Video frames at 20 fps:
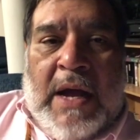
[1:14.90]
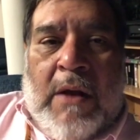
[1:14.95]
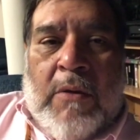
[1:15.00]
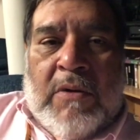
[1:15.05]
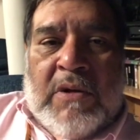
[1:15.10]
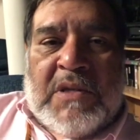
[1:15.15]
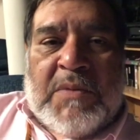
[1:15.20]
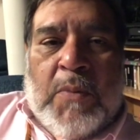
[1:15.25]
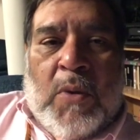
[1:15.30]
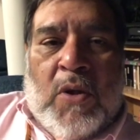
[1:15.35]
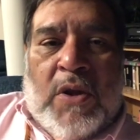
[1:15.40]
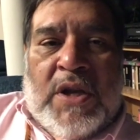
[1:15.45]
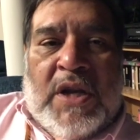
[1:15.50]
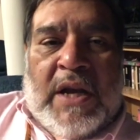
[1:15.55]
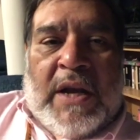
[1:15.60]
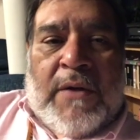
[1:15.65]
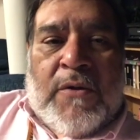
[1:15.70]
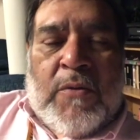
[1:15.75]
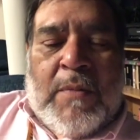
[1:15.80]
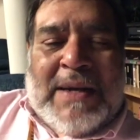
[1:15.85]
hours pulling
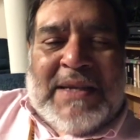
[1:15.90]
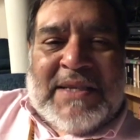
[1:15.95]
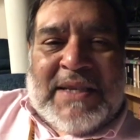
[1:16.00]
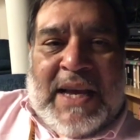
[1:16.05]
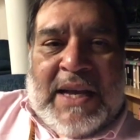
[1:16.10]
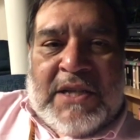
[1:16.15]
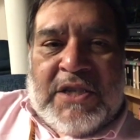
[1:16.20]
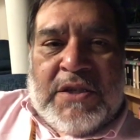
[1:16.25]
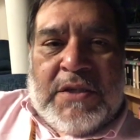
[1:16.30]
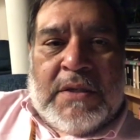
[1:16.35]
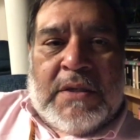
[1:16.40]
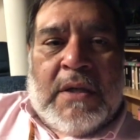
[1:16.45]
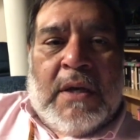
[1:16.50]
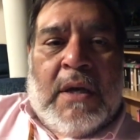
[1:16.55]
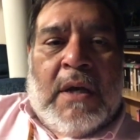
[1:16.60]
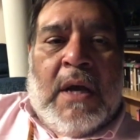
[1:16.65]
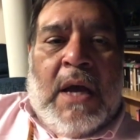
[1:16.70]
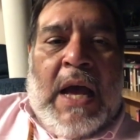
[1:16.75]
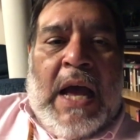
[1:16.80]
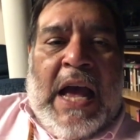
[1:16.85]
together my sketches
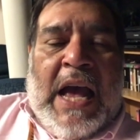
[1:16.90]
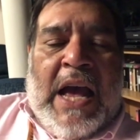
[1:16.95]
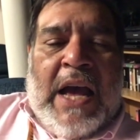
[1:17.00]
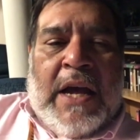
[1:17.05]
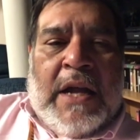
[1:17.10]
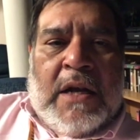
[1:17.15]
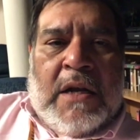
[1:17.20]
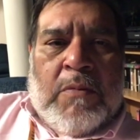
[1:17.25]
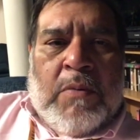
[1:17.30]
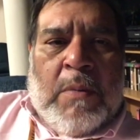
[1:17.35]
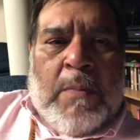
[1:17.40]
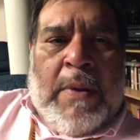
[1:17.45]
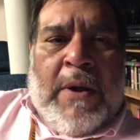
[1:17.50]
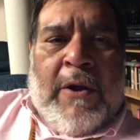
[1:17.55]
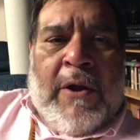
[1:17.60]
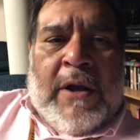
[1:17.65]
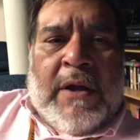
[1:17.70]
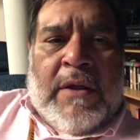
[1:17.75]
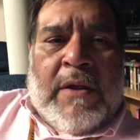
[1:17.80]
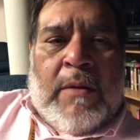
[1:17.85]
and
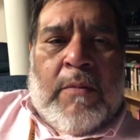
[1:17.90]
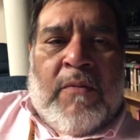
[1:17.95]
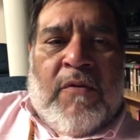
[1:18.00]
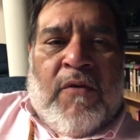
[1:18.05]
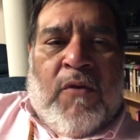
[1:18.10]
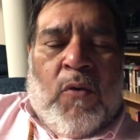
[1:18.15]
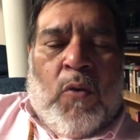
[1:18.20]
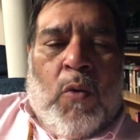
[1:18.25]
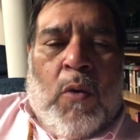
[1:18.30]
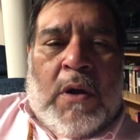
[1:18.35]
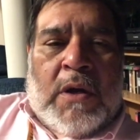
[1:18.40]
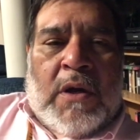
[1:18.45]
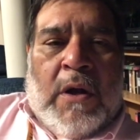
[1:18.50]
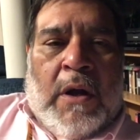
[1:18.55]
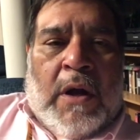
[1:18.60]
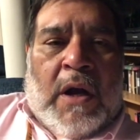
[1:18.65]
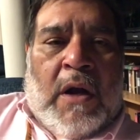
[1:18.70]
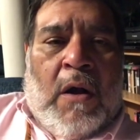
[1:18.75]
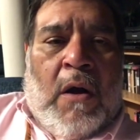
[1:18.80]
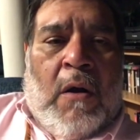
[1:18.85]
preparing them for what
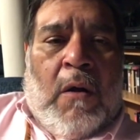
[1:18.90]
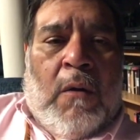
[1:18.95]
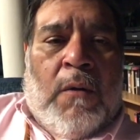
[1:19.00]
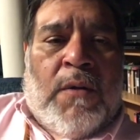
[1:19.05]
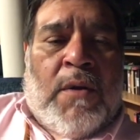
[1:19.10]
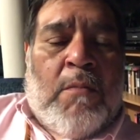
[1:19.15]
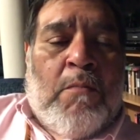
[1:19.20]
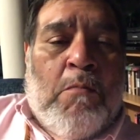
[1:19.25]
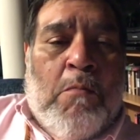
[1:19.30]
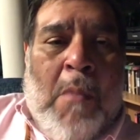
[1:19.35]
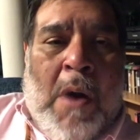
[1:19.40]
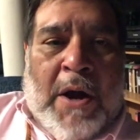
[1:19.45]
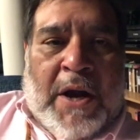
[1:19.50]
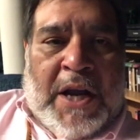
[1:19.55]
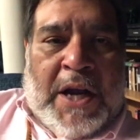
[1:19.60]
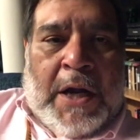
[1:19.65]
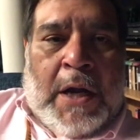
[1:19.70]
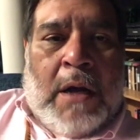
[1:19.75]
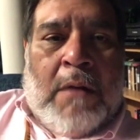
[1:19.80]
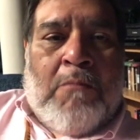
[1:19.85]
are called the
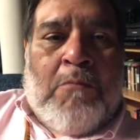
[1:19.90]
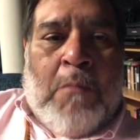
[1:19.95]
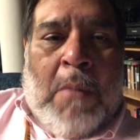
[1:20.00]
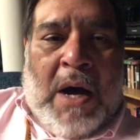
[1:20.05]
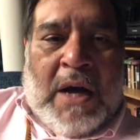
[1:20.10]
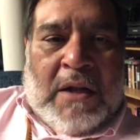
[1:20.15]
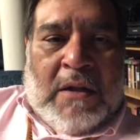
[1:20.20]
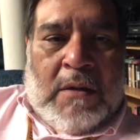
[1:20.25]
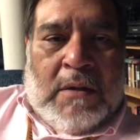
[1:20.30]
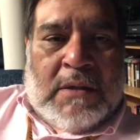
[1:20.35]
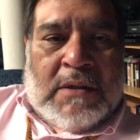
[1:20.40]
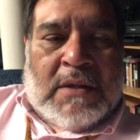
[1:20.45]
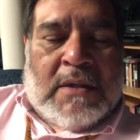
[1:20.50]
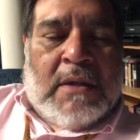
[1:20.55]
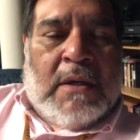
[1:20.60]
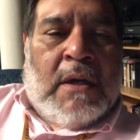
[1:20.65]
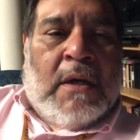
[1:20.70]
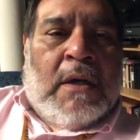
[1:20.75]
marking models.